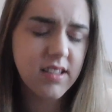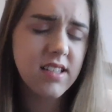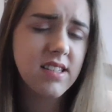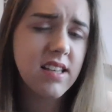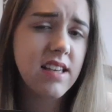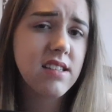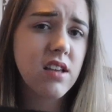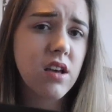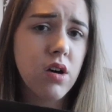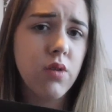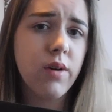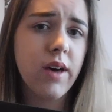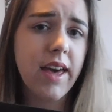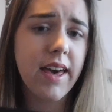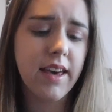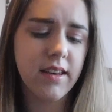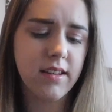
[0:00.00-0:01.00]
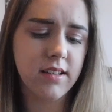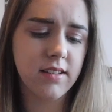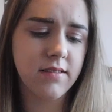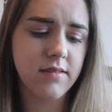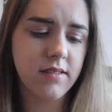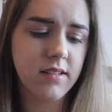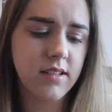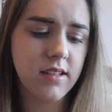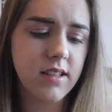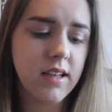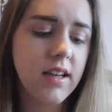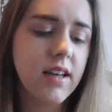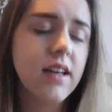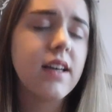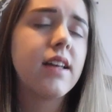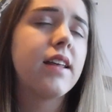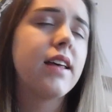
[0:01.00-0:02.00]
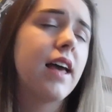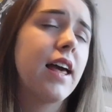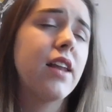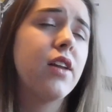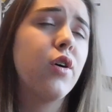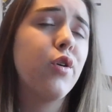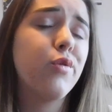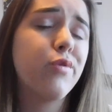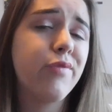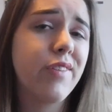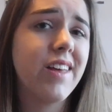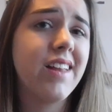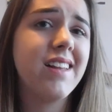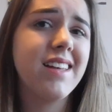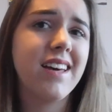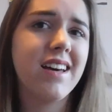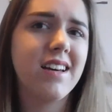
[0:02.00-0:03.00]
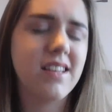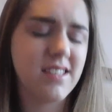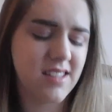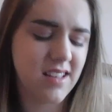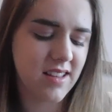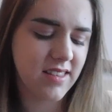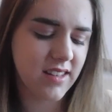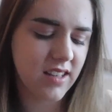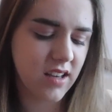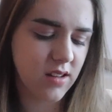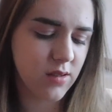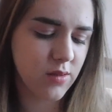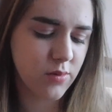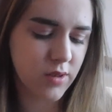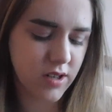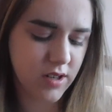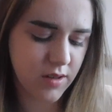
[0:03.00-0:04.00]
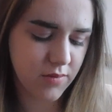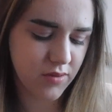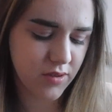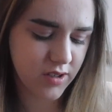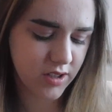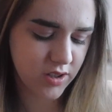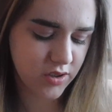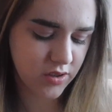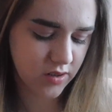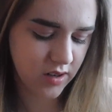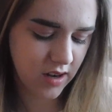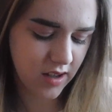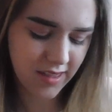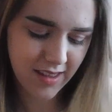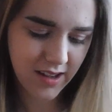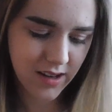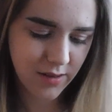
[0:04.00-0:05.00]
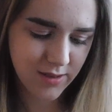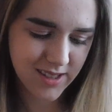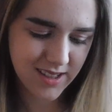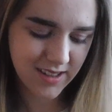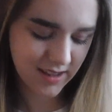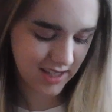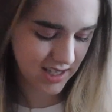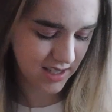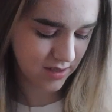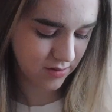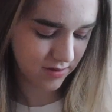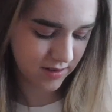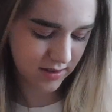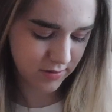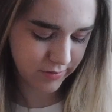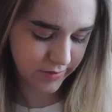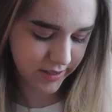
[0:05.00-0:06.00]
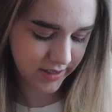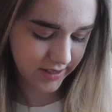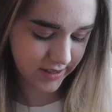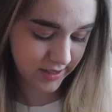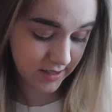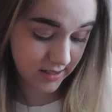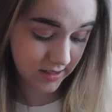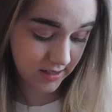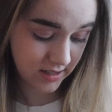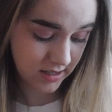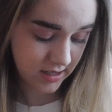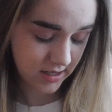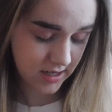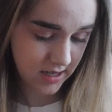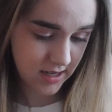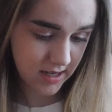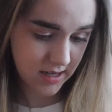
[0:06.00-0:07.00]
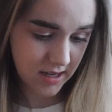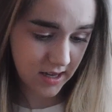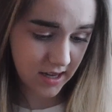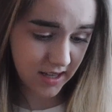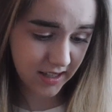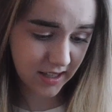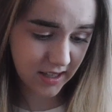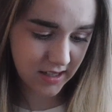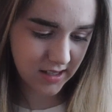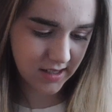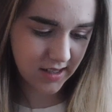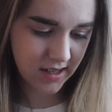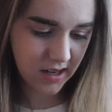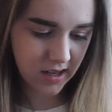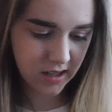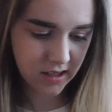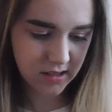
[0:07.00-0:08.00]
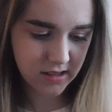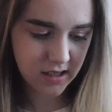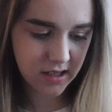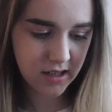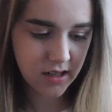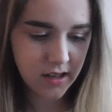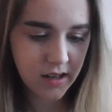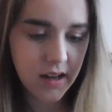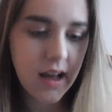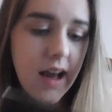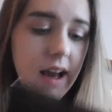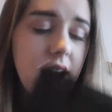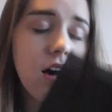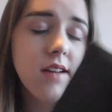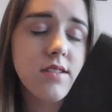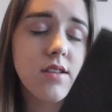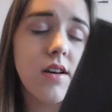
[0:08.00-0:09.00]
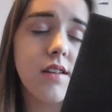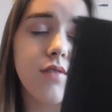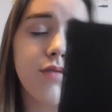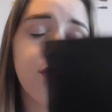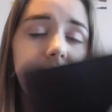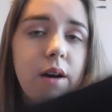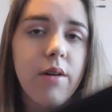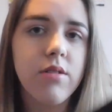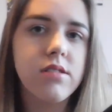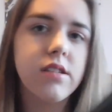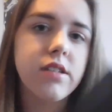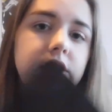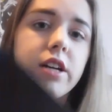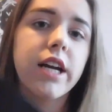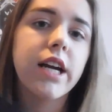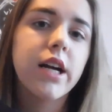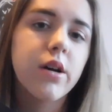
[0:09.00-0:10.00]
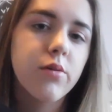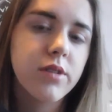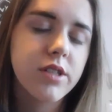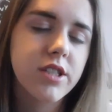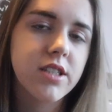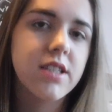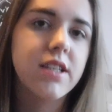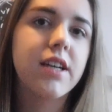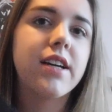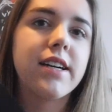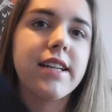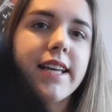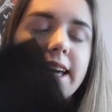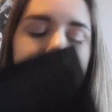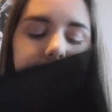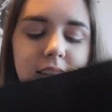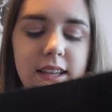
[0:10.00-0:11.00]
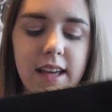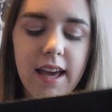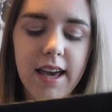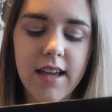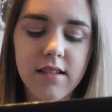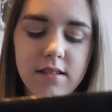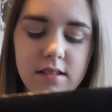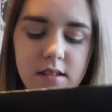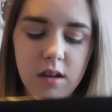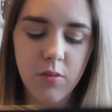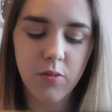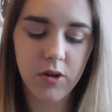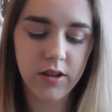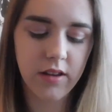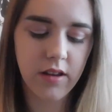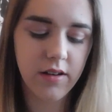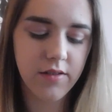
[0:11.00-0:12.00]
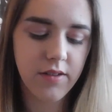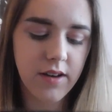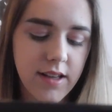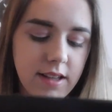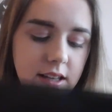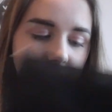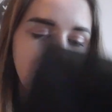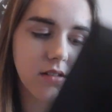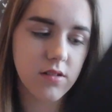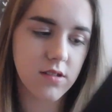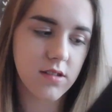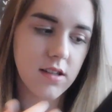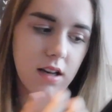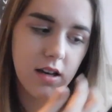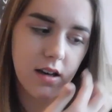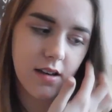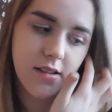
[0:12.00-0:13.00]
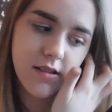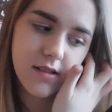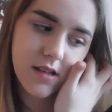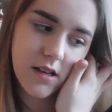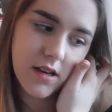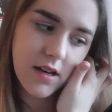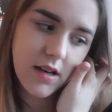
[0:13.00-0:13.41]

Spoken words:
It says Ho Hey. And Ophelia is on the other one, I'm pretty sure. I thought it was on this one. I guess not. Also has Flowers When You're Here, which is a good hit, and Stubborn Love. I like those songs.